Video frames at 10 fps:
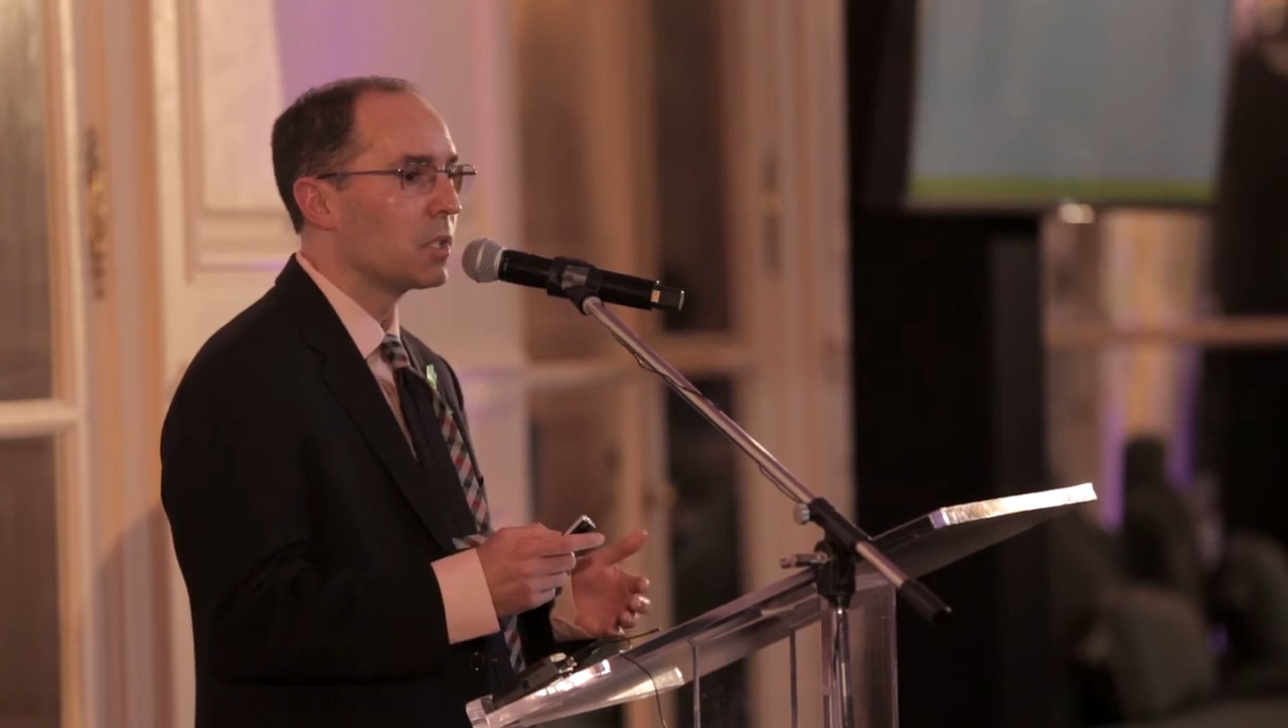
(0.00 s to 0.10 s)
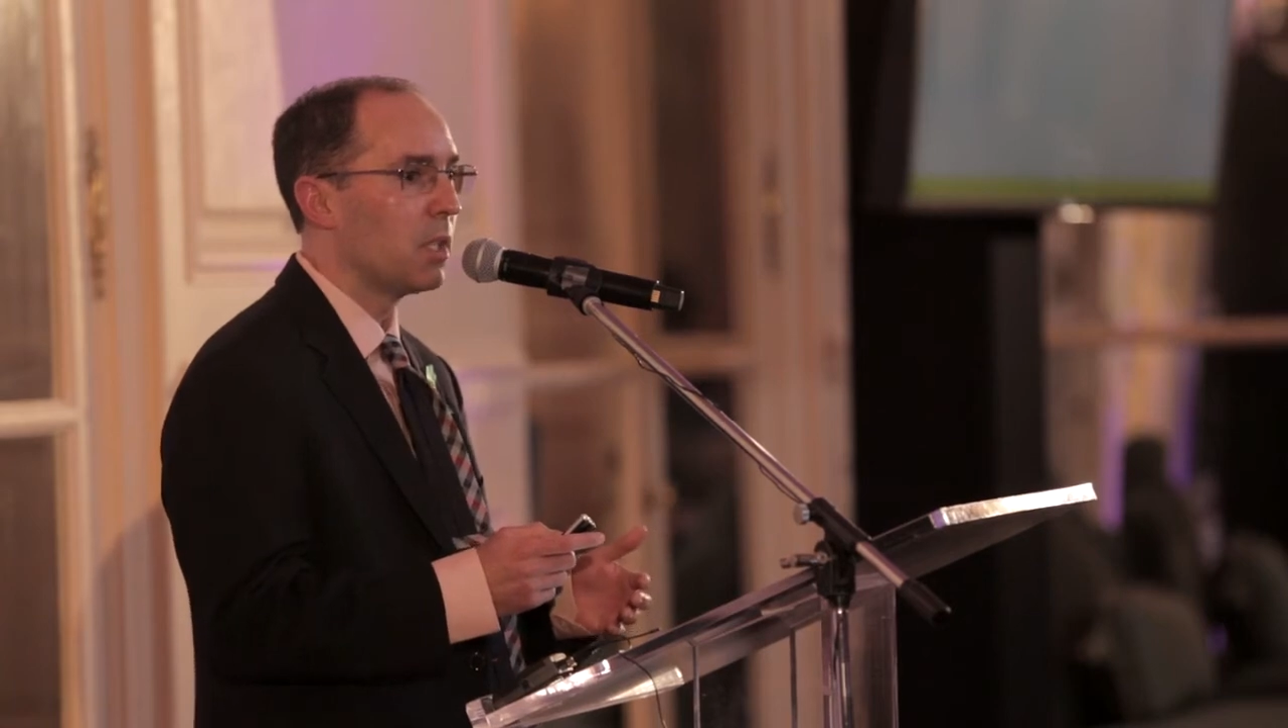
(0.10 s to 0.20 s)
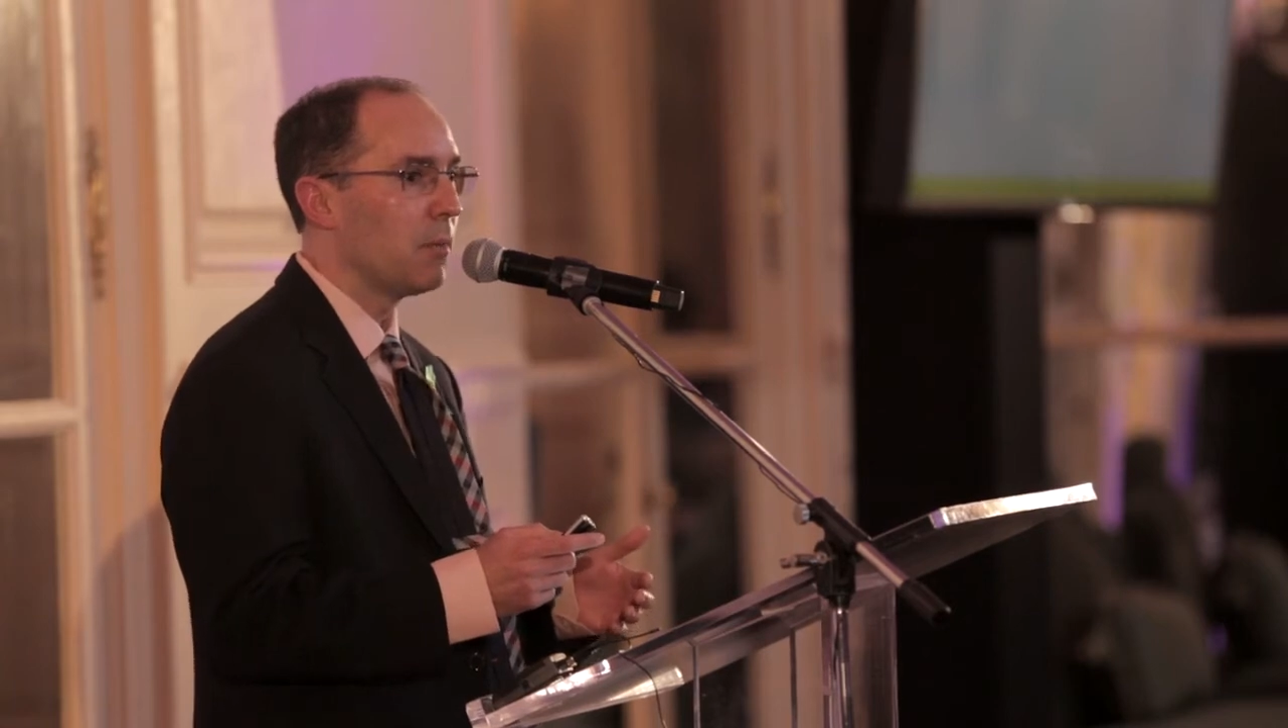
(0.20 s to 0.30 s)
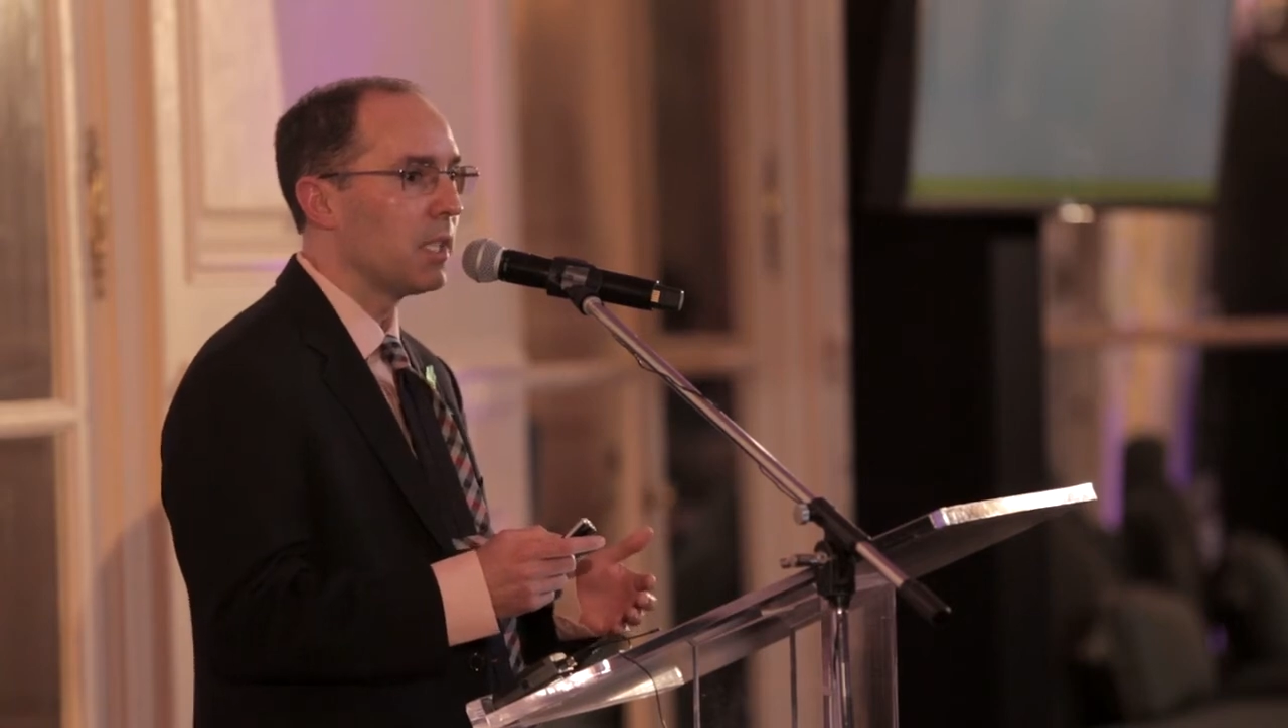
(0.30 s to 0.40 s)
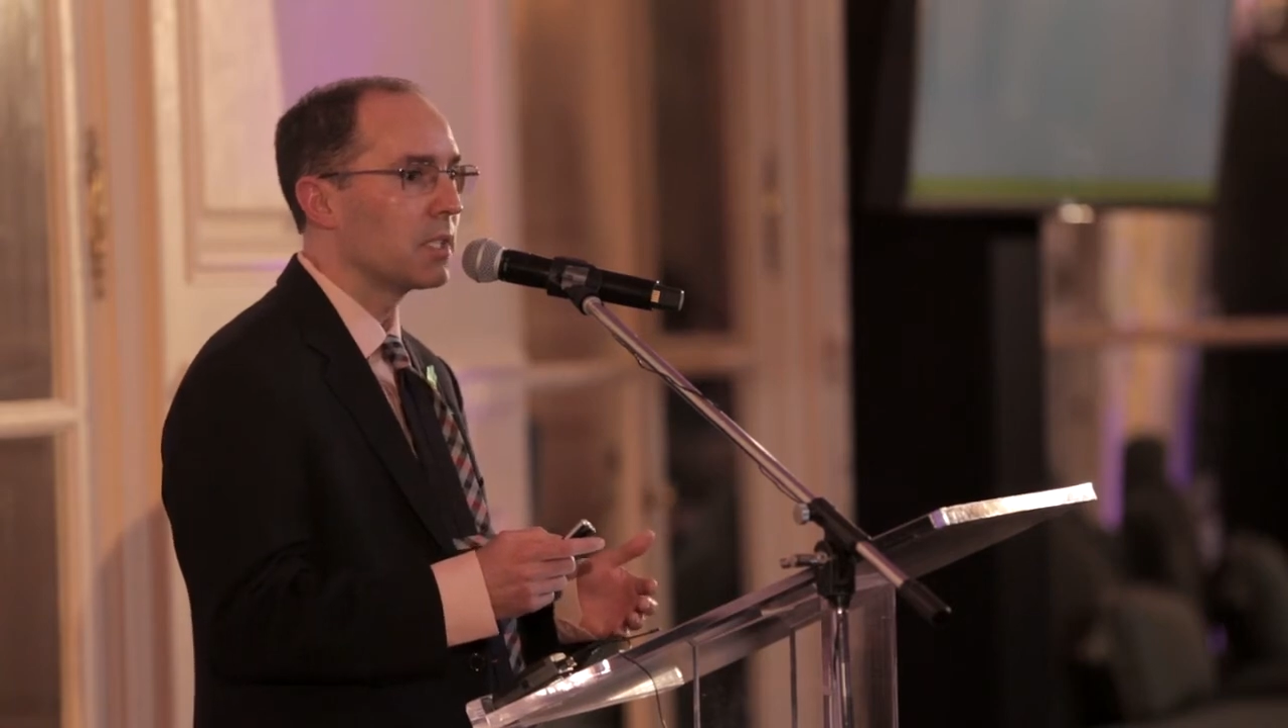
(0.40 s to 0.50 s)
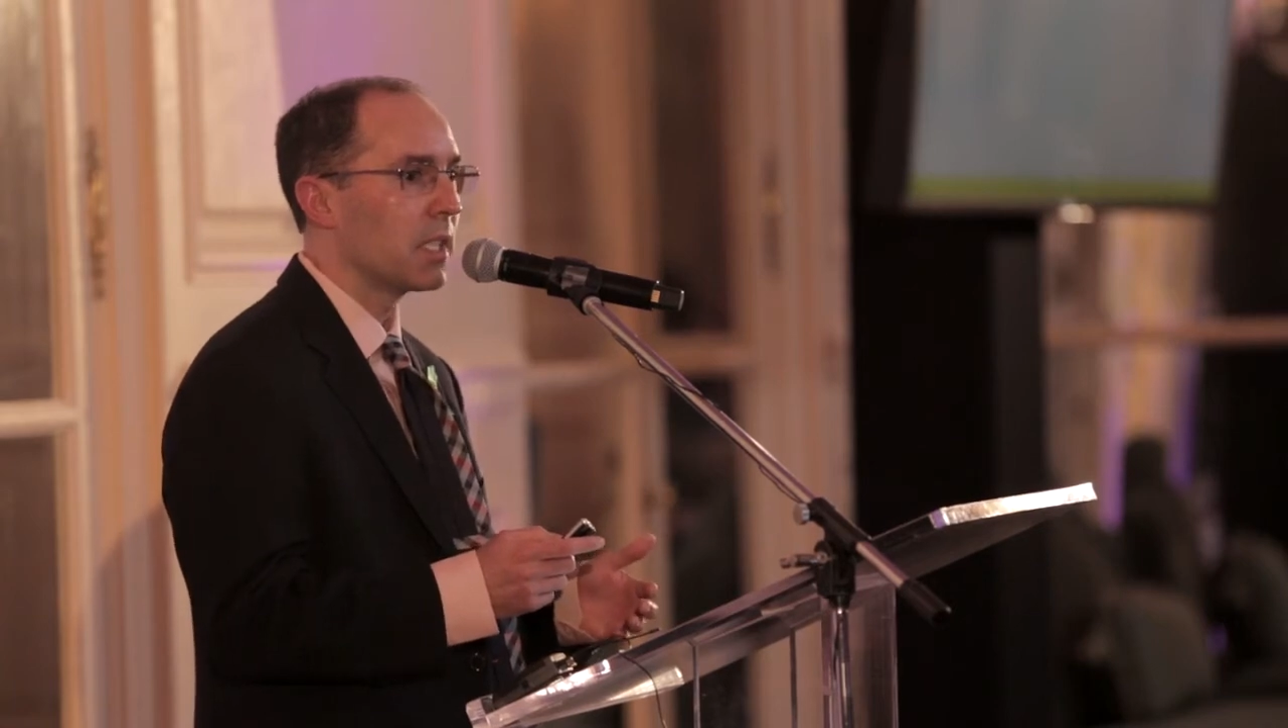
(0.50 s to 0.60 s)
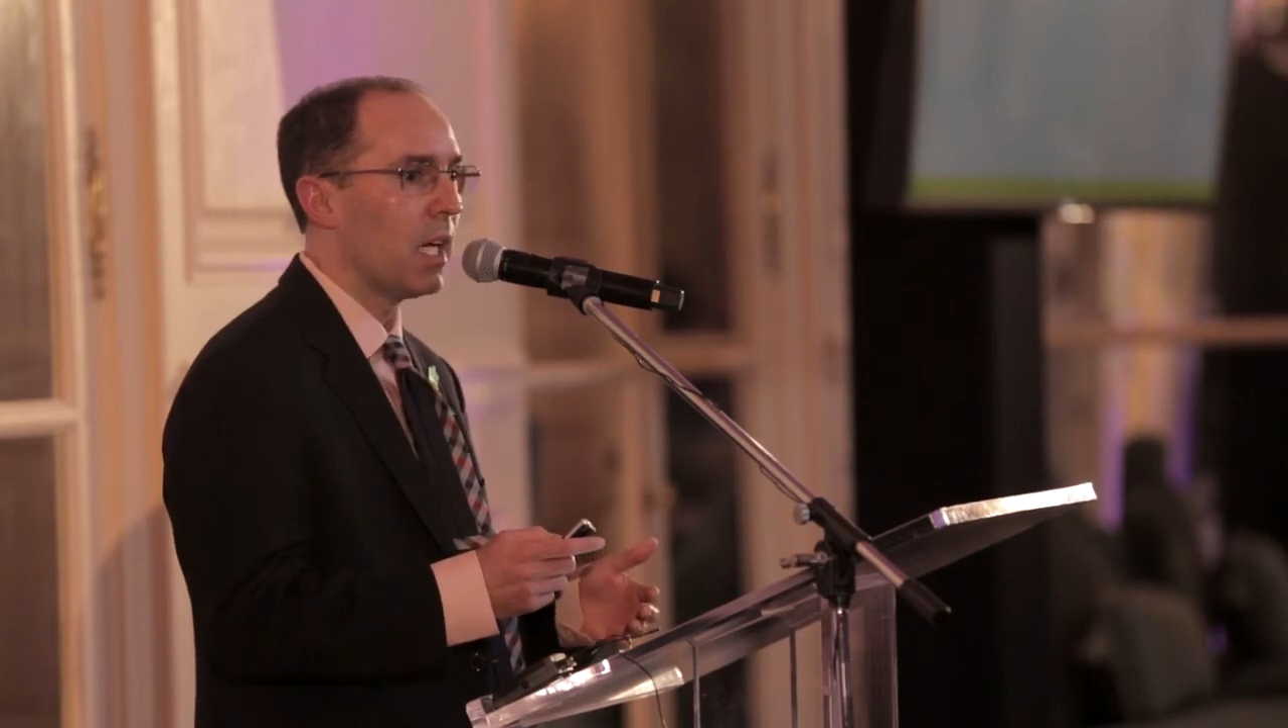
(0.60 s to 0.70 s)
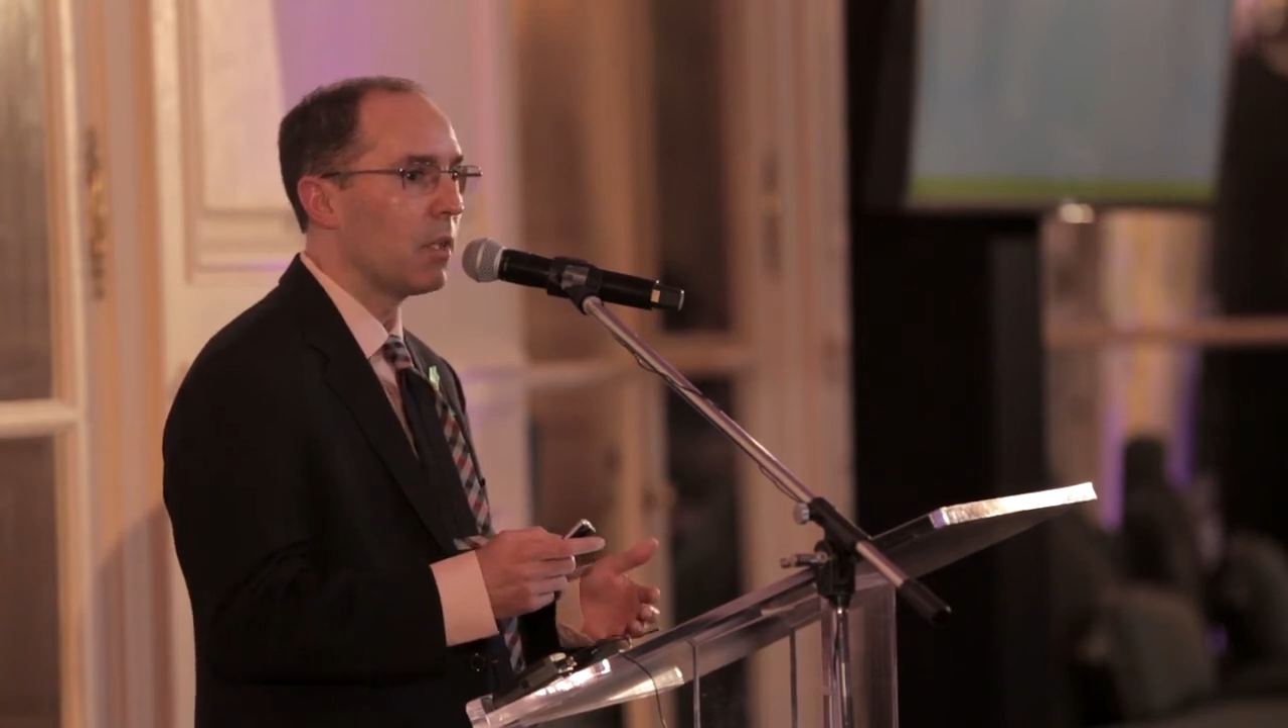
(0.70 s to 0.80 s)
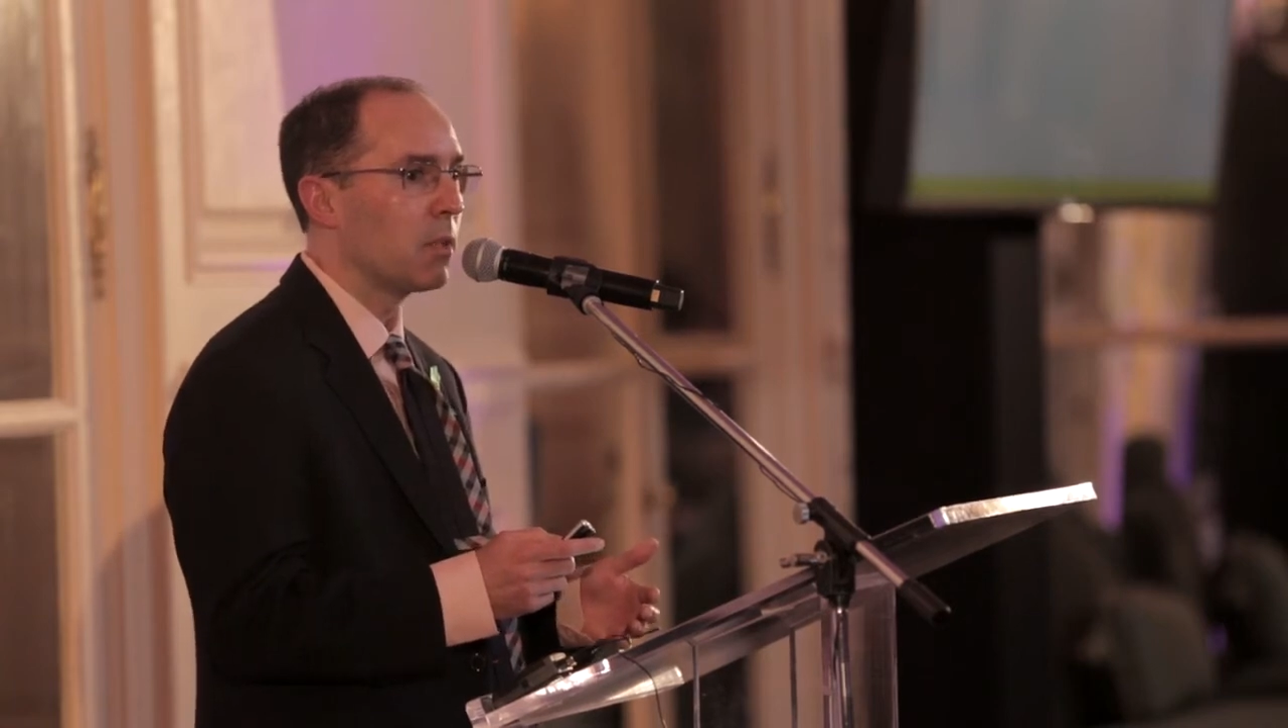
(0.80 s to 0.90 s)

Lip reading: stimulants can help